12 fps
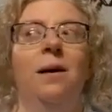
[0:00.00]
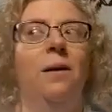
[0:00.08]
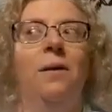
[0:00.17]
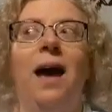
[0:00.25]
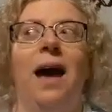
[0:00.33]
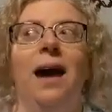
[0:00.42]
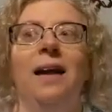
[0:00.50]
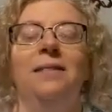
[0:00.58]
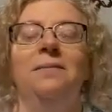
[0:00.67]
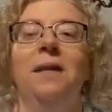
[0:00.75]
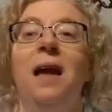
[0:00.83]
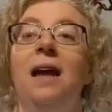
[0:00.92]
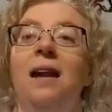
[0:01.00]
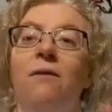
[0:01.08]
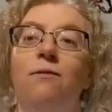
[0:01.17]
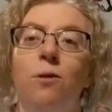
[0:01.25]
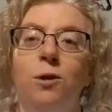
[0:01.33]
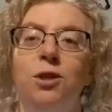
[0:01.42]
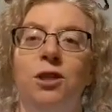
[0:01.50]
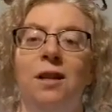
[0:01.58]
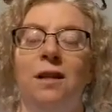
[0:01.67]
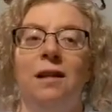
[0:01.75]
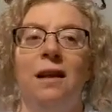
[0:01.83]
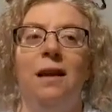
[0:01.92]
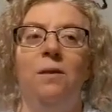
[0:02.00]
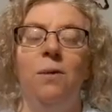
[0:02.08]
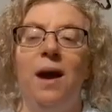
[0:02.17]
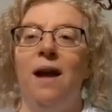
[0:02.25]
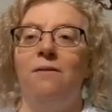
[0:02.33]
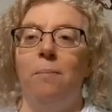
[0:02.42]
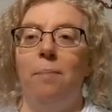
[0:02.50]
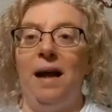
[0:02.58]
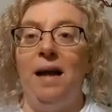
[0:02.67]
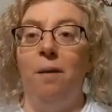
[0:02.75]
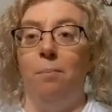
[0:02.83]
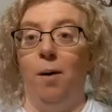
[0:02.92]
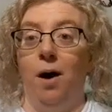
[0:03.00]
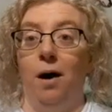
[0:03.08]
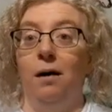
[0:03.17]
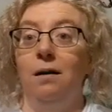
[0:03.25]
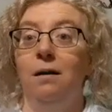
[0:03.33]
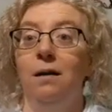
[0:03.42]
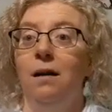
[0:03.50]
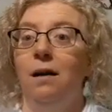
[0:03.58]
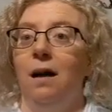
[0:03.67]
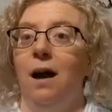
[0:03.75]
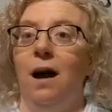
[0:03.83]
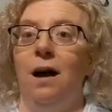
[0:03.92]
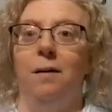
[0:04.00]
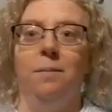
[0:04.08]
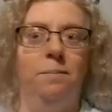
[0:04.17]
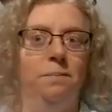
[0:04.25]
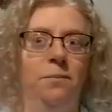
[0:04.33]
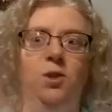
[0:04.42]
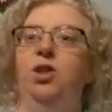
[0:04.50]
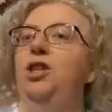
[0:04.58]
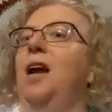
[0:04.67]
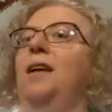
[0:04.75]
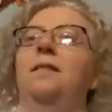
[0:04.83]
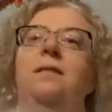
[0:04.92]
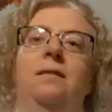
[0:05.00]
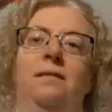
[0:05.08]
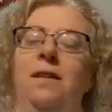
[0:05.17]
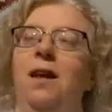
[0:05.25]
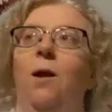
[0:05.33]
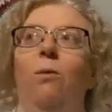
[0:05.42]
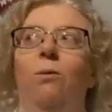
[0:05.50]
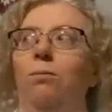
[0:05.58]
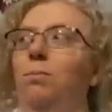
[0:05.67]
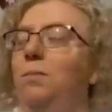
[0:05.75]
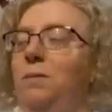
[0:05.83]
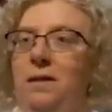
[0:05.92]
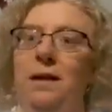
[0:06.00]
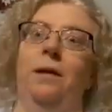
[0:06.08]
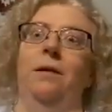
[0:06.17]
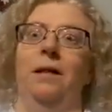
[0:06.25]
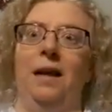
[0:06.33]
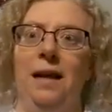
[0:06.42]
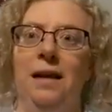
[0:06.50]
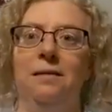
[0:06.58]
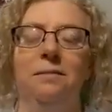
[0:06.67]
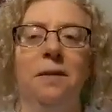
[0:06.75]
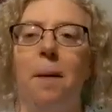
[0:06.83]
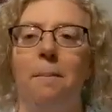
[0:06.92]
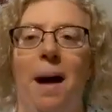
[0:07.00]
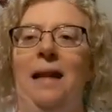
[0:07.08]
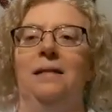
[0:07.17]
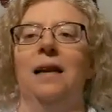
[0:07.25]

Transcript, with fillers: okay. Now, fortunately, we have a bike barn. Um, just you know literally a mile